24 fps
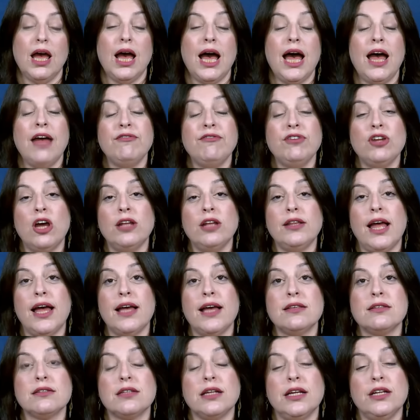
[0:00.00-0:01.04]
I've not
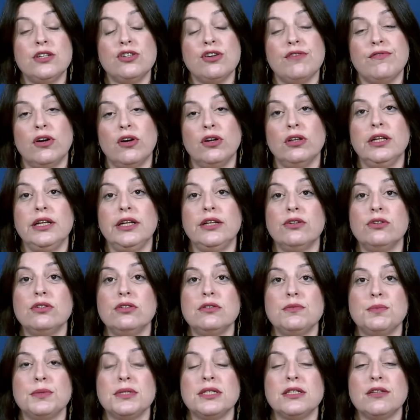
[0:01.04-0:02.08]
asked each of our leaders
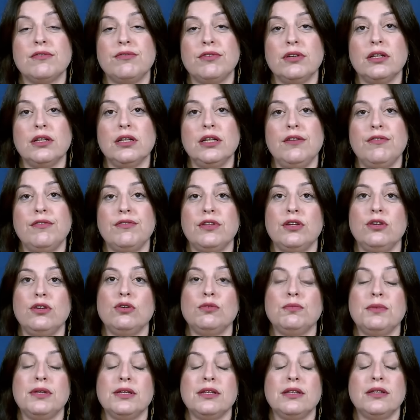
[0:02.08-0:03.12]
specifically if they use
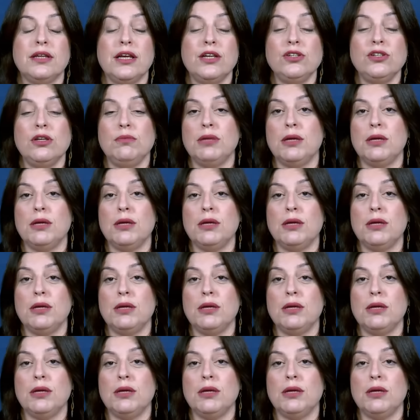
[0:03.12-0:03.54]
meditation.